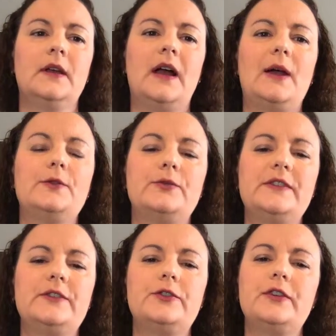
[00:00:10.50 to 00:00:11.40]
I was
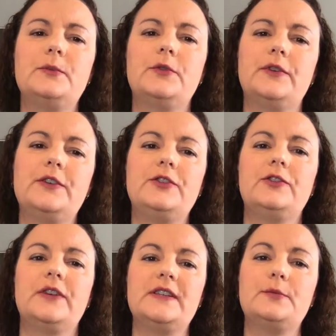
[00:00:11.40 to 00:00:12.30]
researching
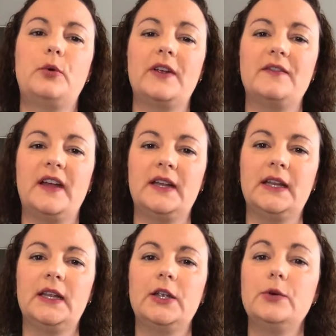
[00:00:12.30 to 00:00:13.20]
Marie-Thérèse Pointvin,
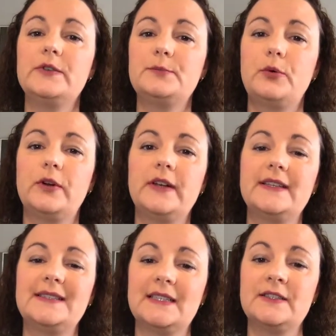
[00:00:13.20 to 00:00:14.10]
who was born the
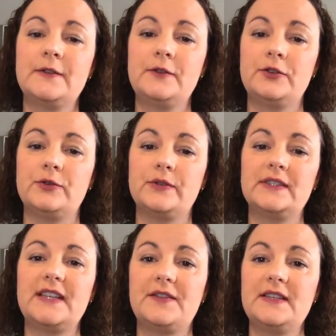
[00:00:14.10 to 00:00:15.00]
6th June
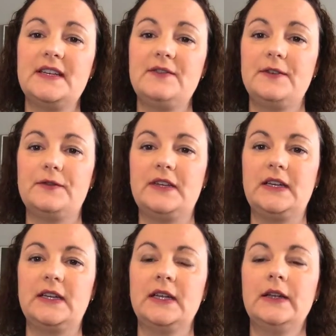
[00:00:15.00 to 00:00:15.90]

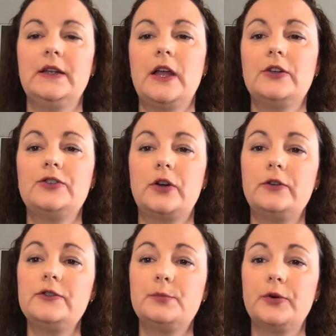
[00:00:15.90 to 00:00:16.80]
1715 in
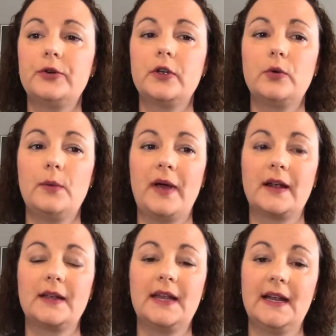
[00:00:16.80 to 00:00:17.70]
Charlesbourg,
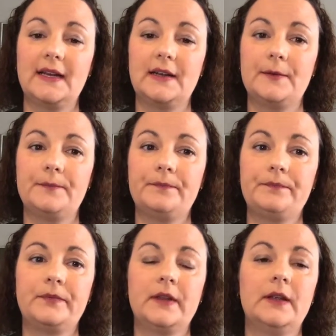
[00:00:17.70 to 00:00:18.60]
Quebec, Canada.
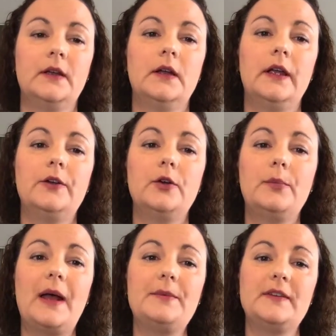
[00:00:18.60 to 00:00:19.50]
In her
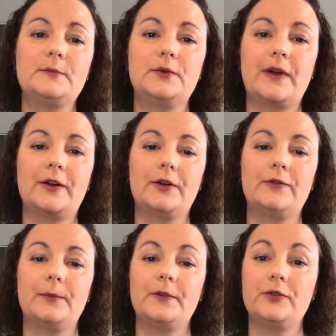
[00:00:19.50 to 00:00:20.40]
baptismal record
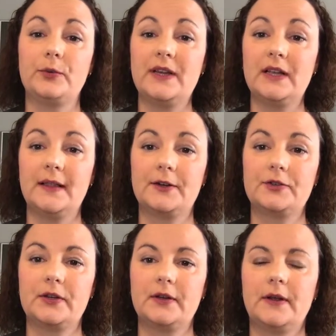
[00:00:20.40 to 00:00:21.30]
from the Drouin
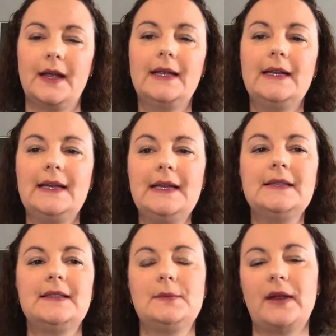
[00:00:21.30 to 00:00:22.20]
collection, I could
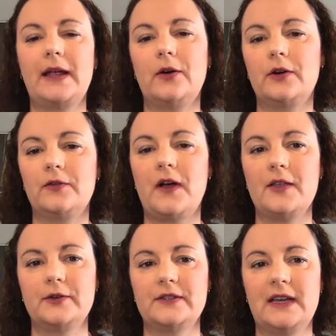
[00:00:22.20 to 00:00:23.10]
easily make out her
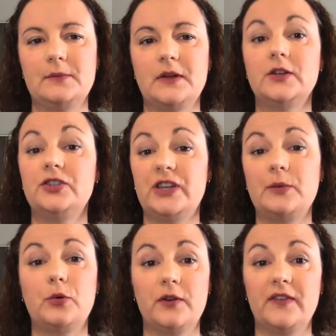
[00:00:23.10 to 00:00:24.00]
father's name,
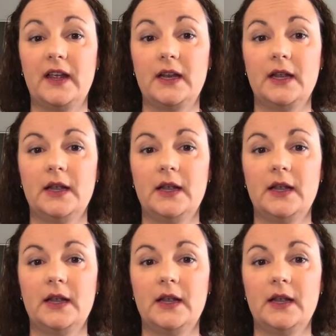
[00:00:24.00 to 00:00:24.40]
Jeanne Pointvin,